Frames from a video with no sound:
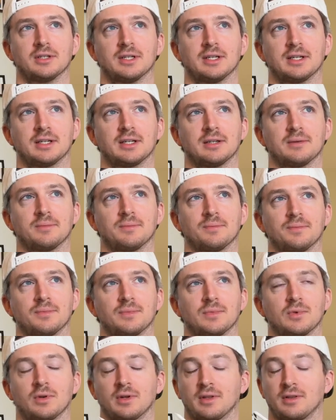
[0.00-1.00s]

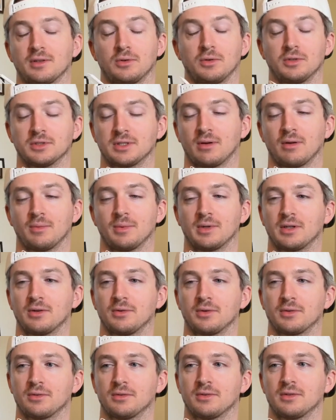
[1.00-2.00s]
or the whole time I've been
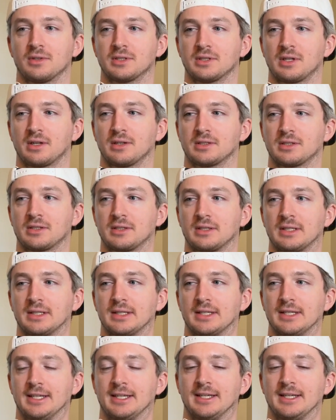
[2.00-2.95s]
going through this, honestly,